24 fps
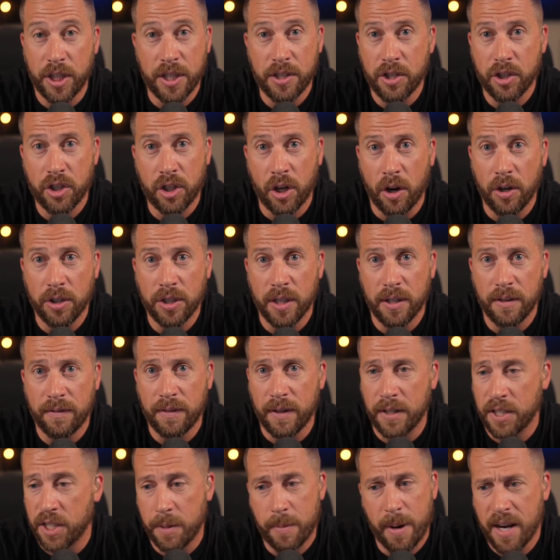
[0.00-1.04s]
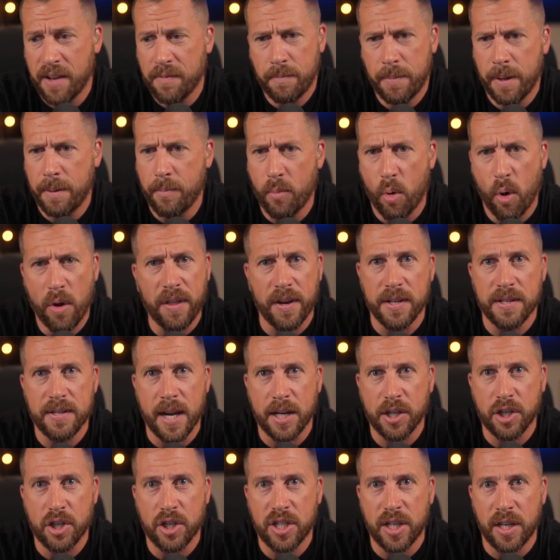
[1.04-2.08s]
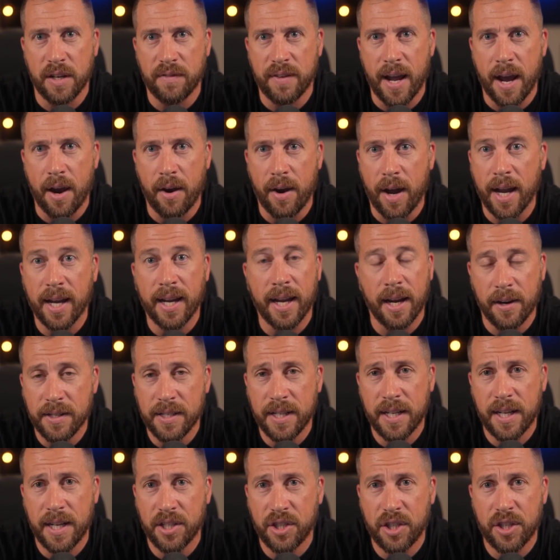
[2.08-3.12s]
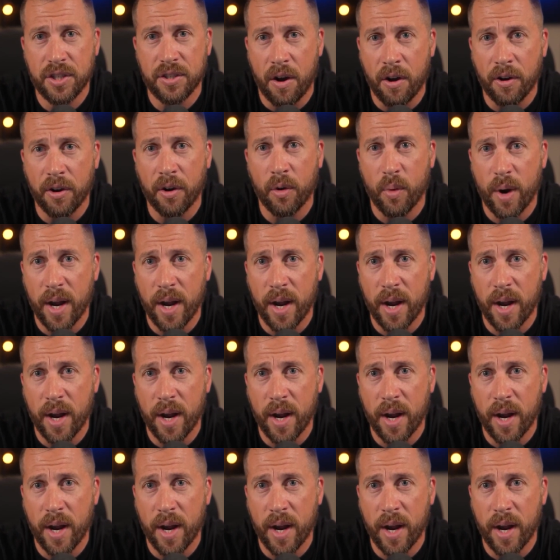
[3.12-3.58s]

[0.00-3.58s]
in charge of, she might even be more than a section chief now. I guarantee she's on her way to